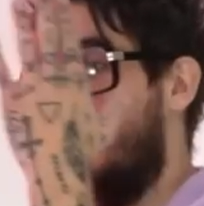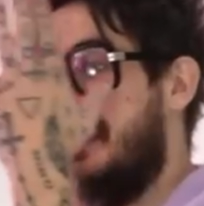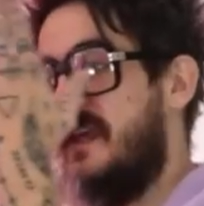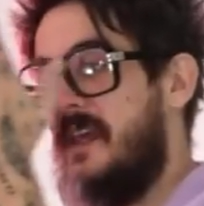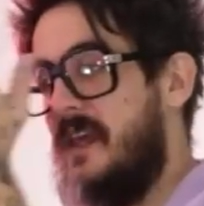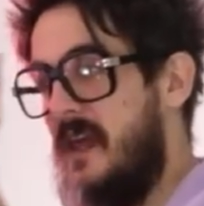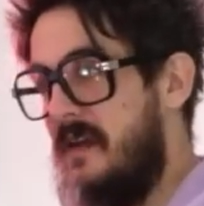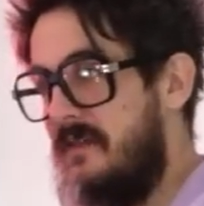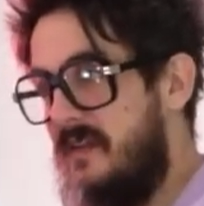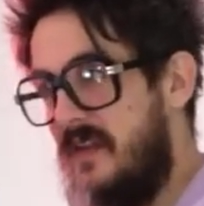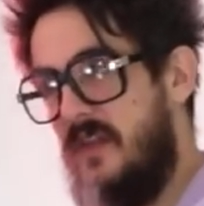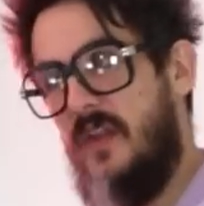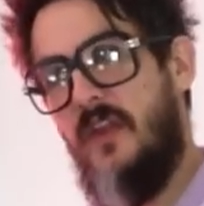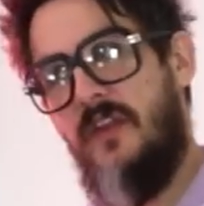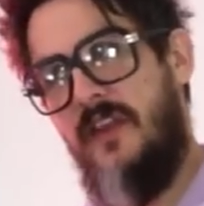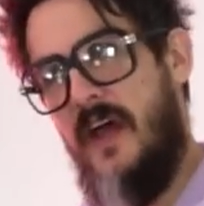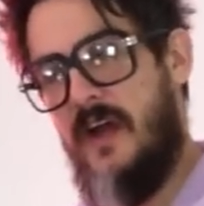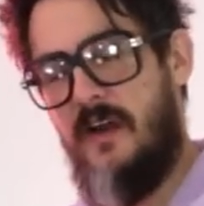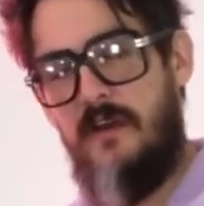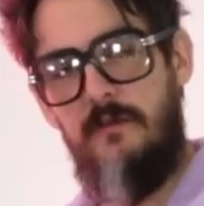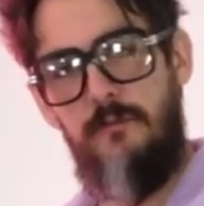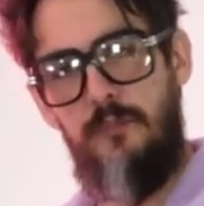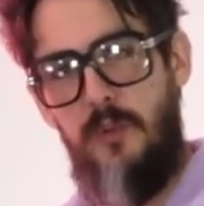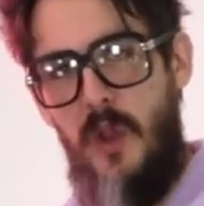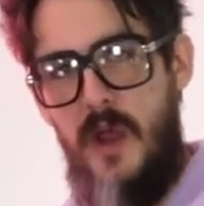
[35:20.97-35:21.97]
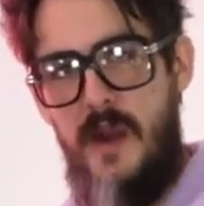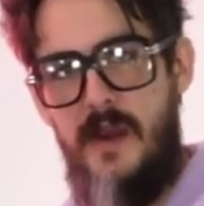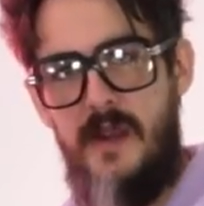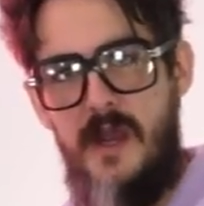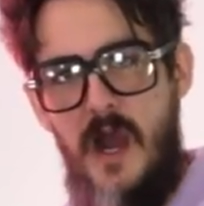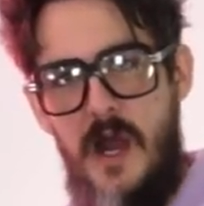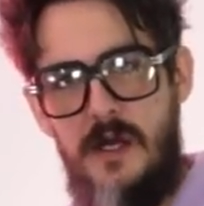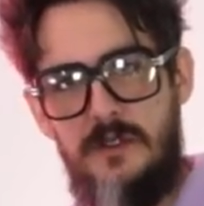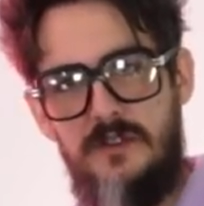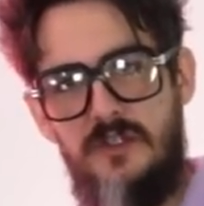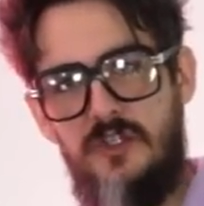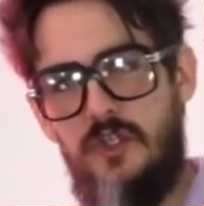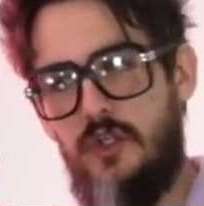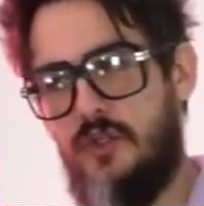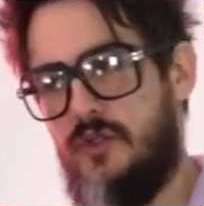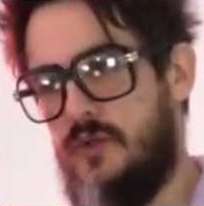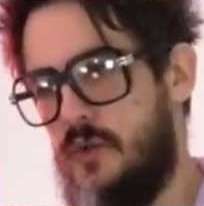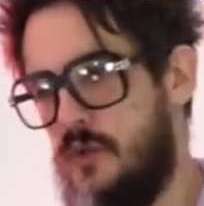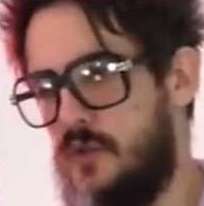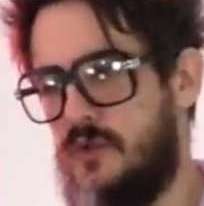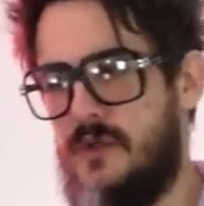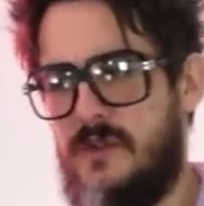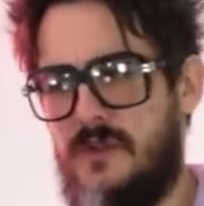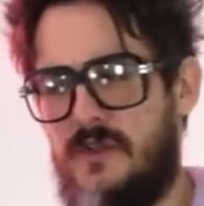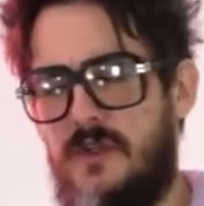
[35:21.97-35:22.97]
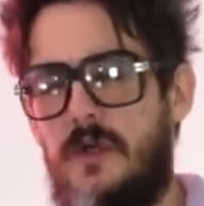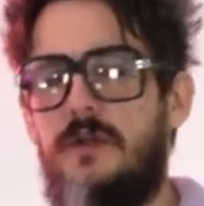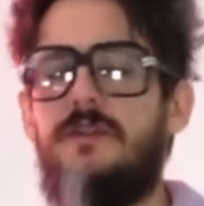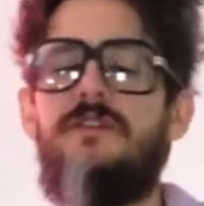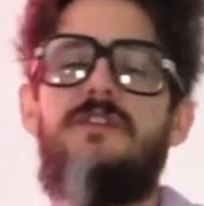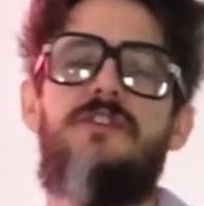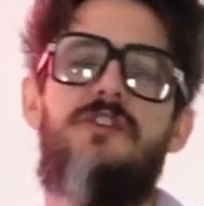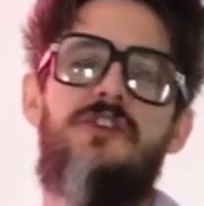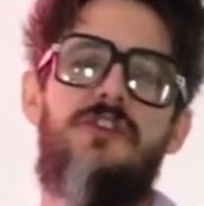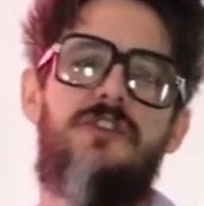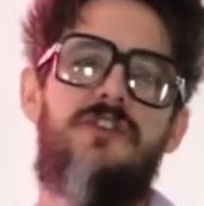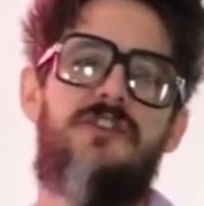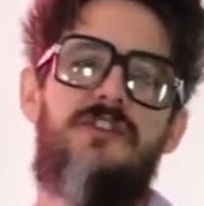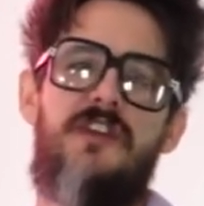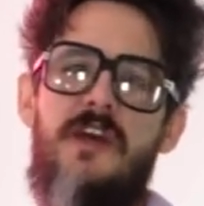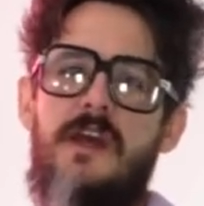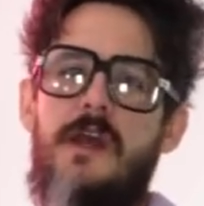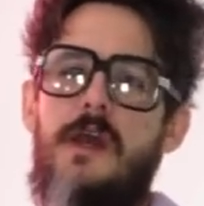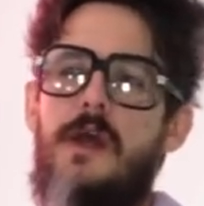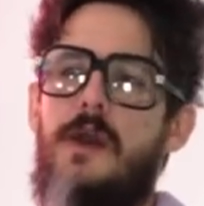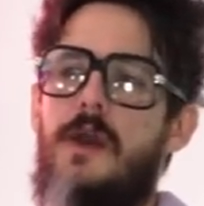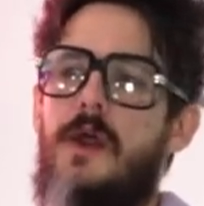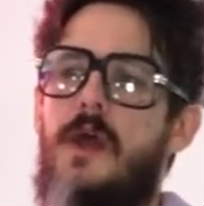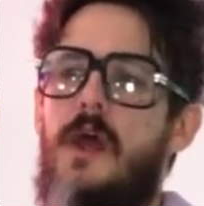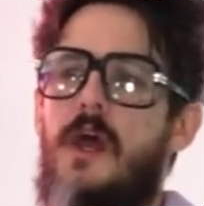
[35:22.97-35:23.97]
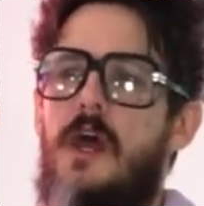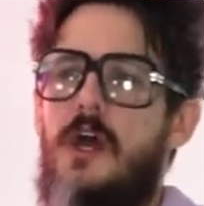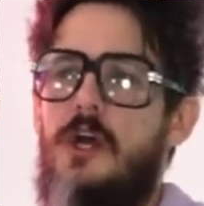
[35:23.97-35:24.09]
giving the deck of playing cards to Suzan Sausage and saying,